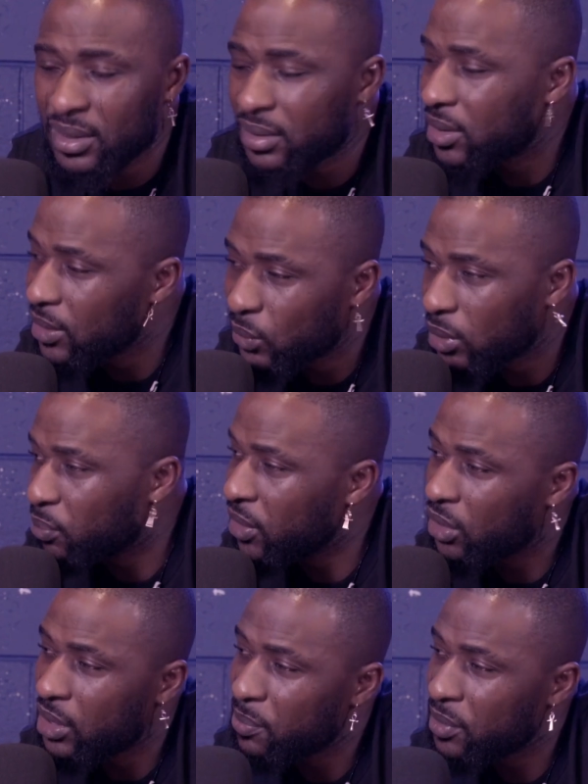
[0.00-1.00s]
She didn't want to
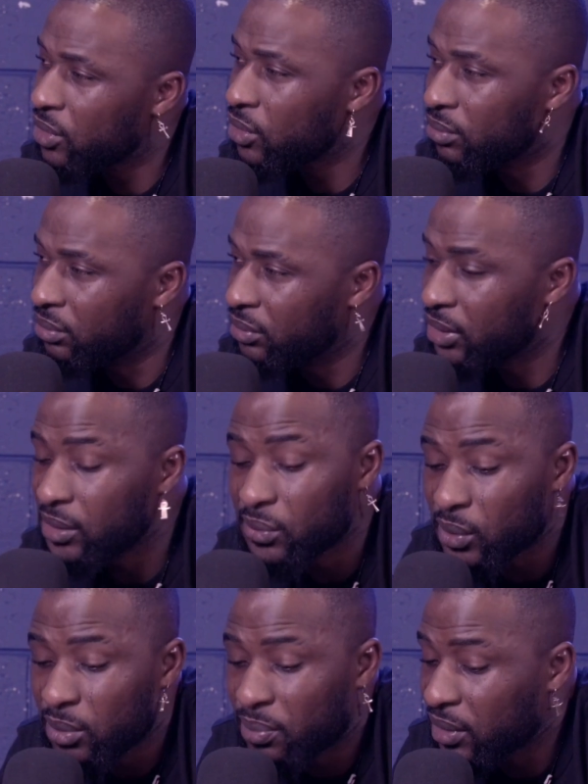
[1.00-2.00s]
break her happy home. She
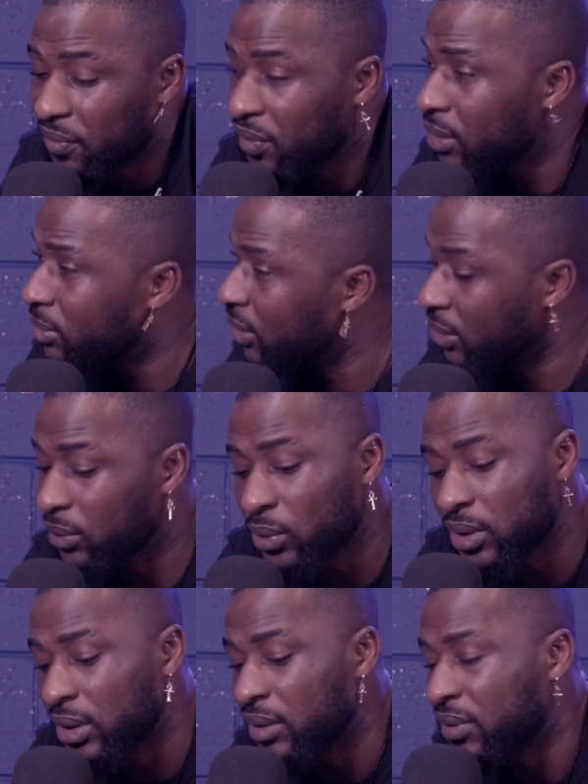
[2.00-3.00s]
didn't want to break her family. She
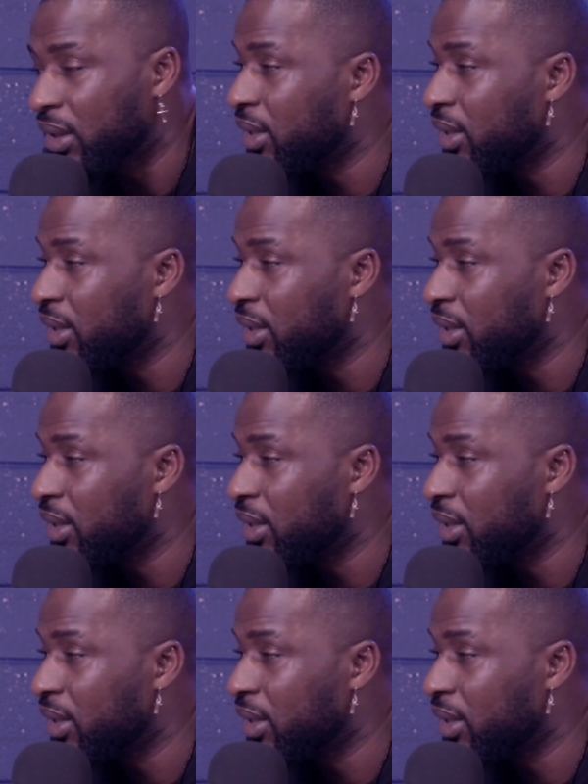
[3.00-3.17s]
didn't want to leave the